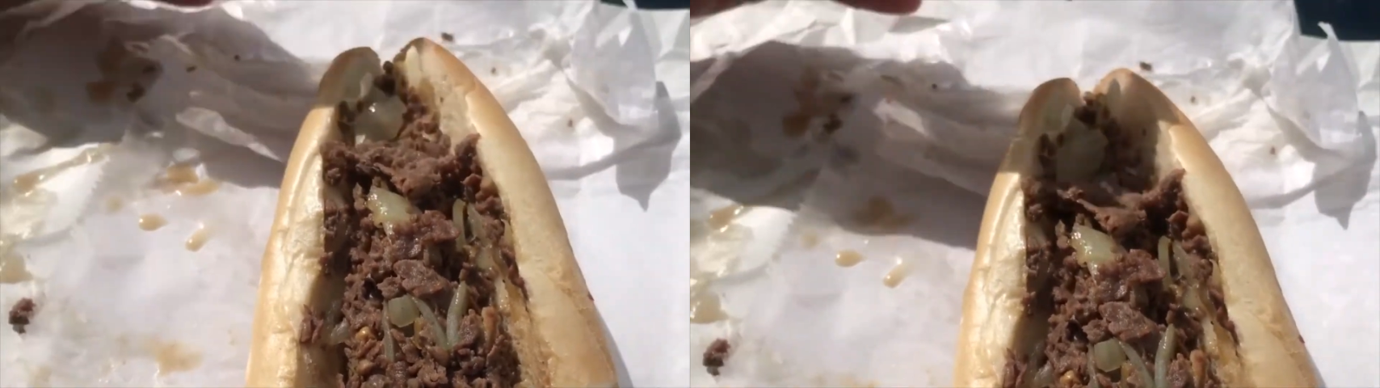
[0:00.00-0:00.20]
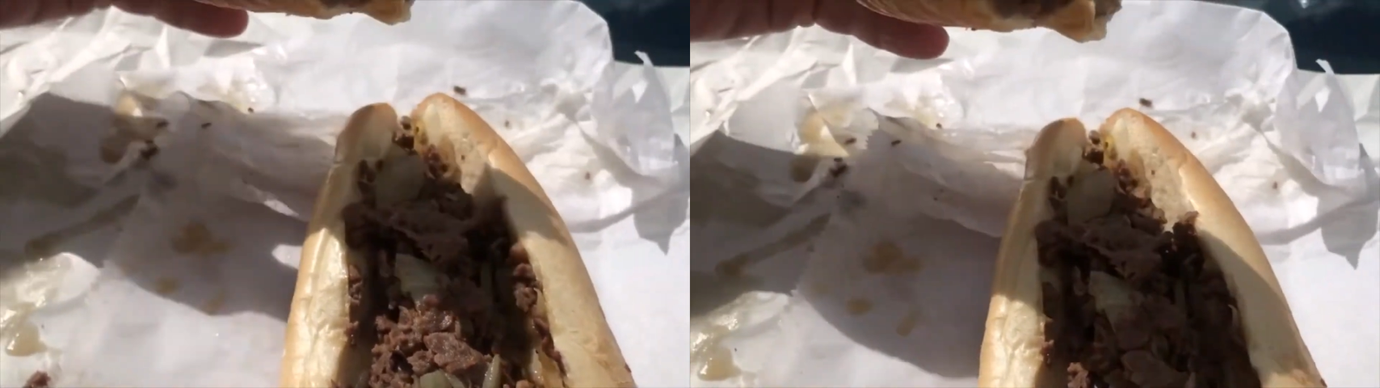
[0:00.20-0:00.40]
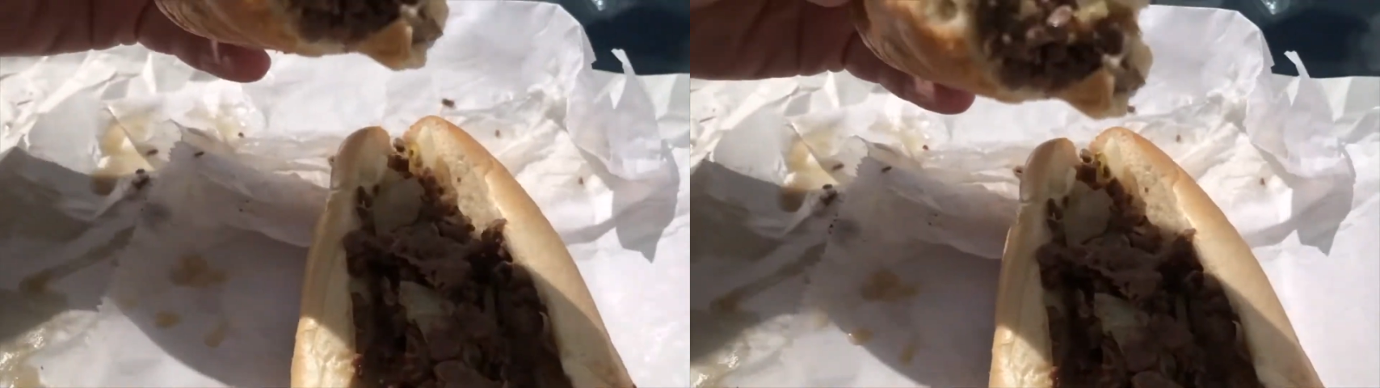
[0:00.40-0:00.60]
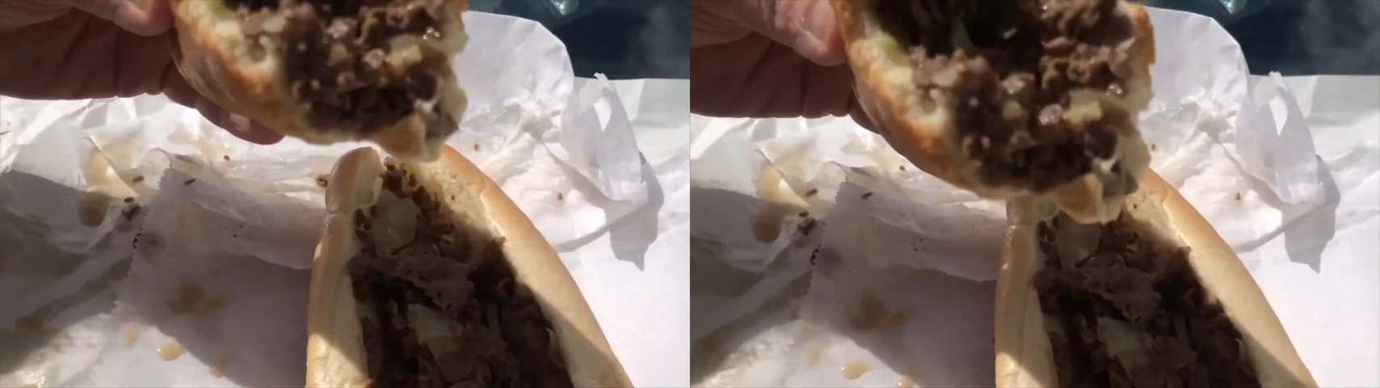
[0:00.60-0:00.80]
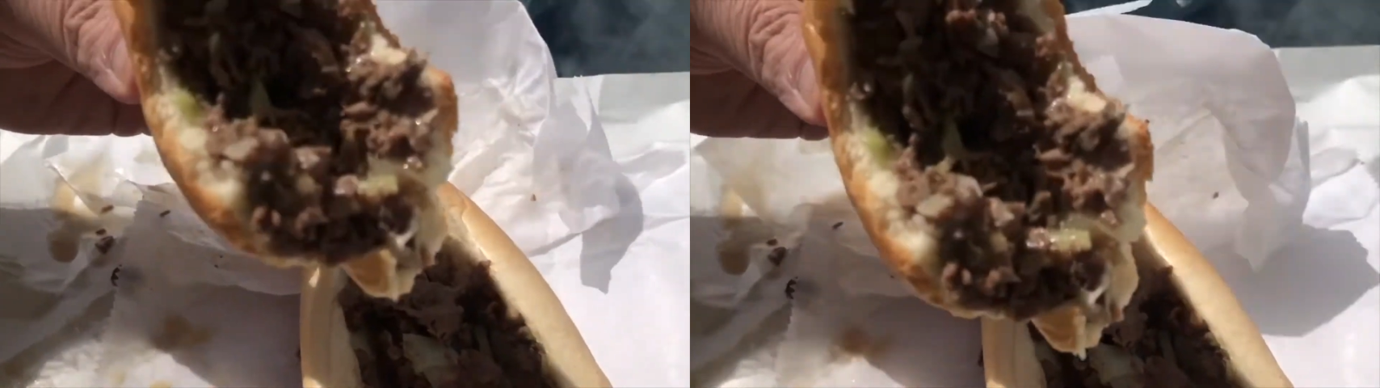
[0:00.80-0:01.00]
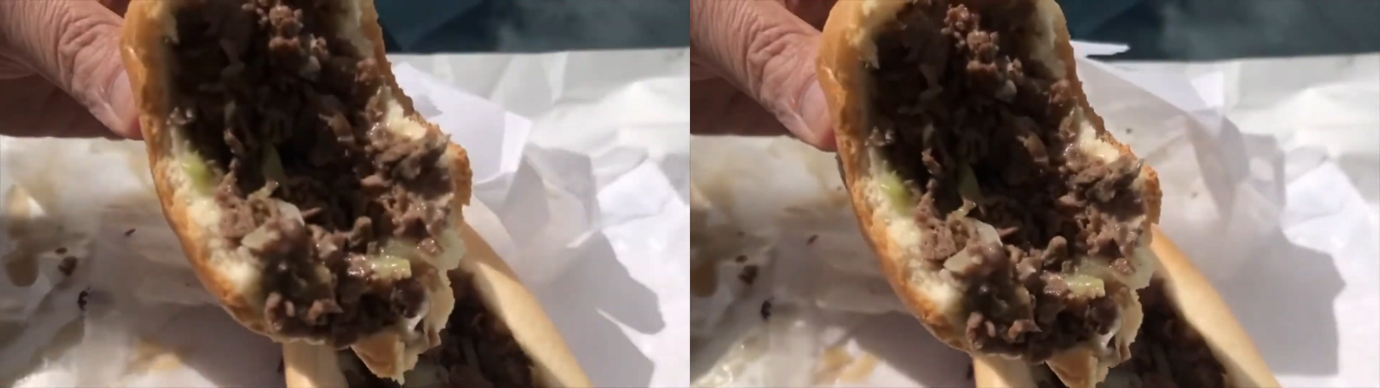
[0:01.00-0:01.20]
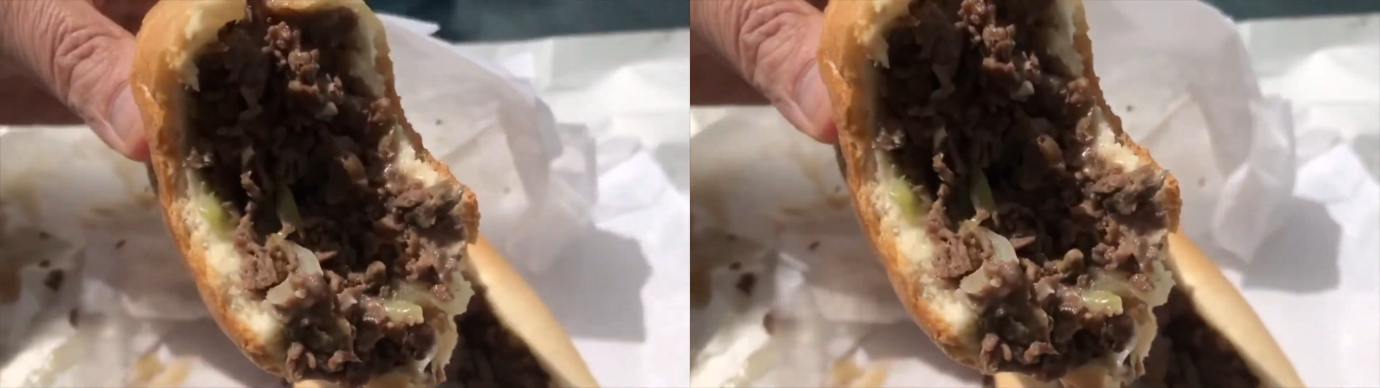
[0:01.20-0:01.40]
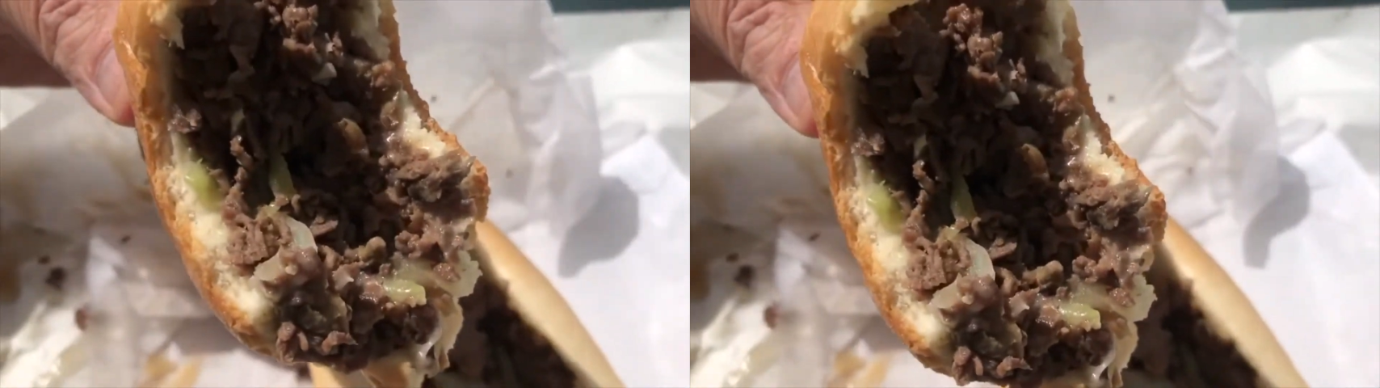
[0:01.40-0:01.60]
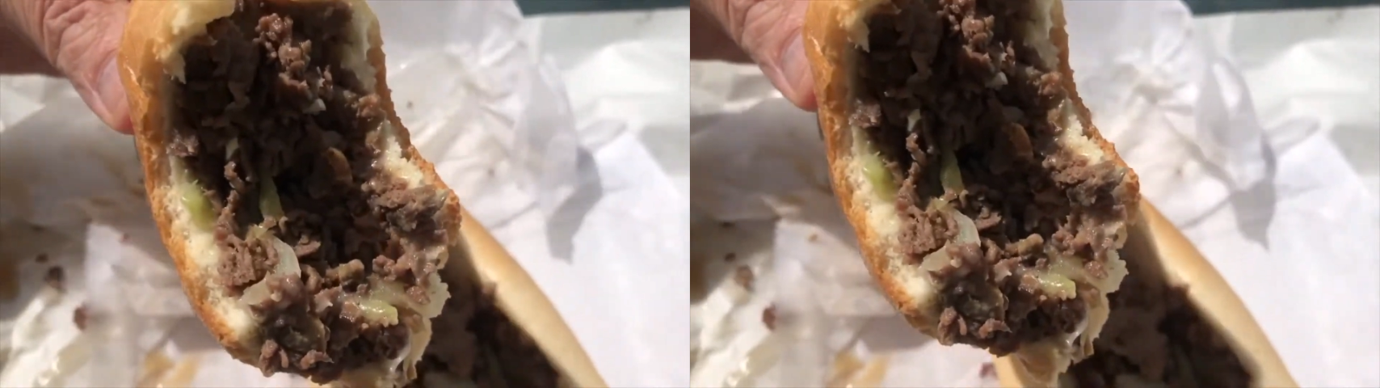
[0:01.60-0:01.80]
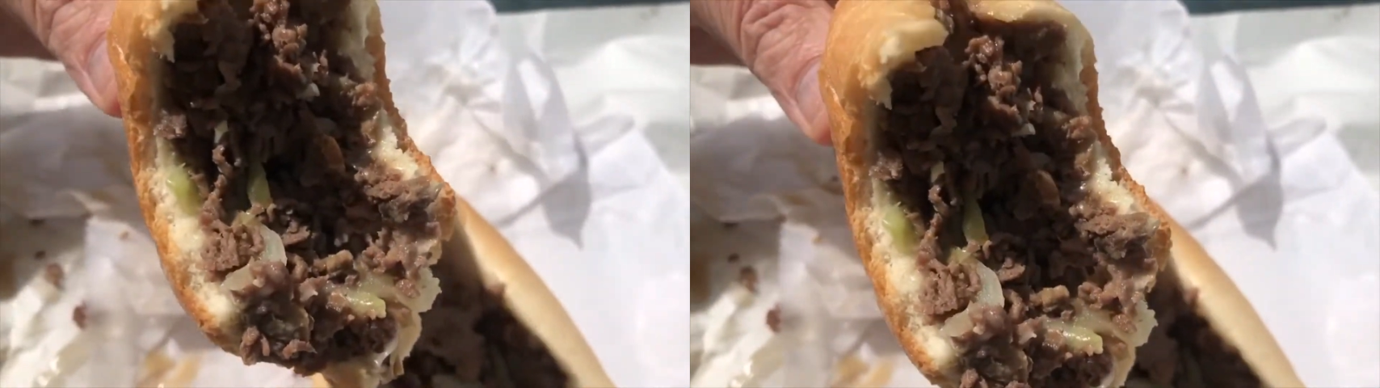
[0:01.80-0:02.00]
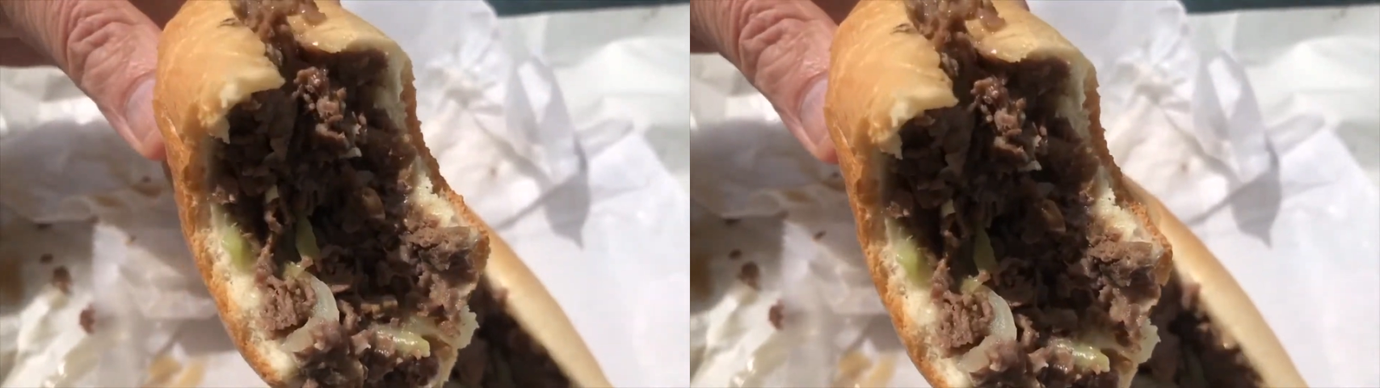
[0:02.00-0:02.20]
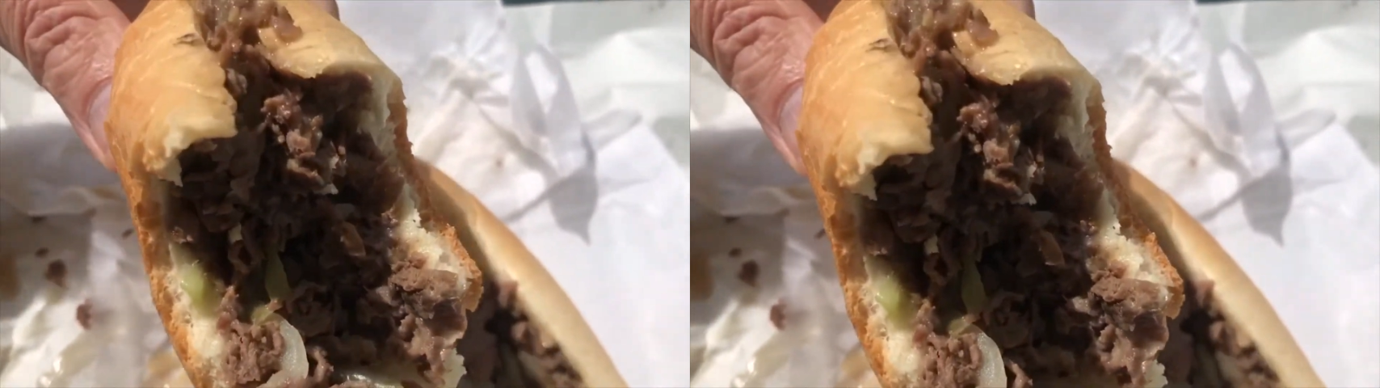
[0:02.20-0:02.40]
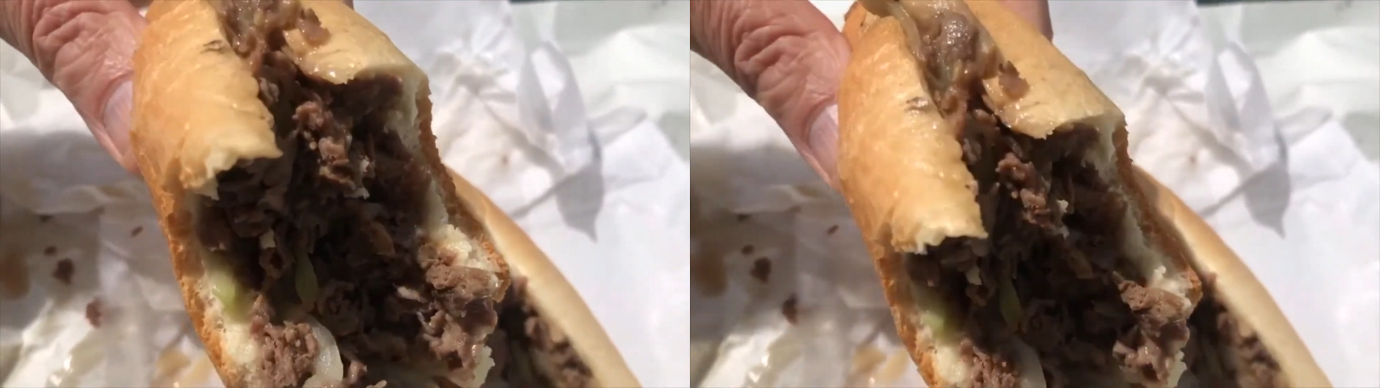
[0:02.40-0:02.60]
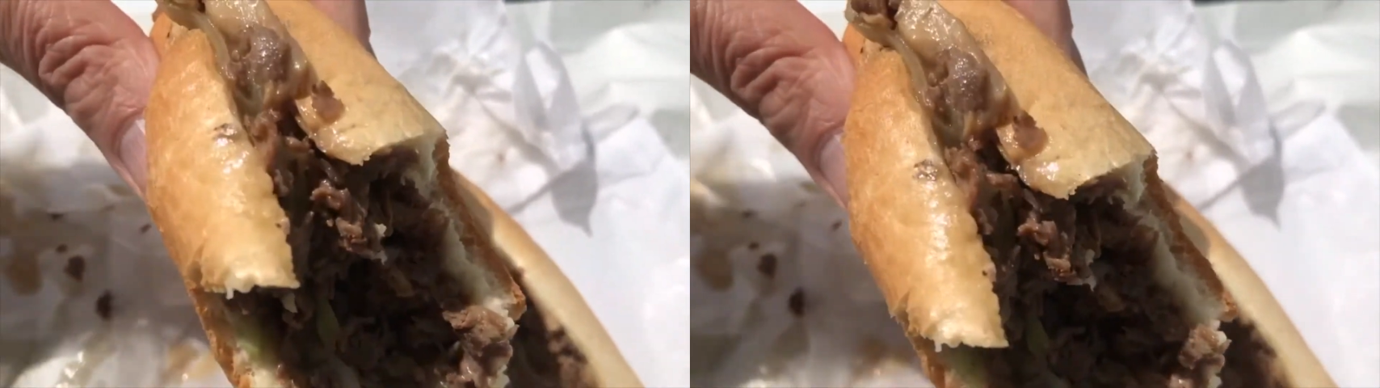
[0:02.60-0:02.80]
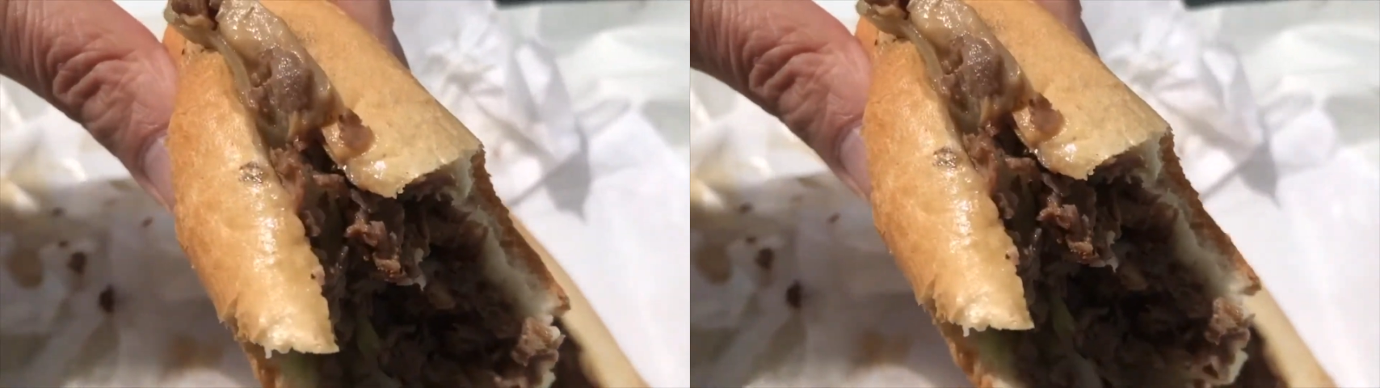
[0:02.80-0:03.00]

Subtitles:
Nobody's mouth can be seen.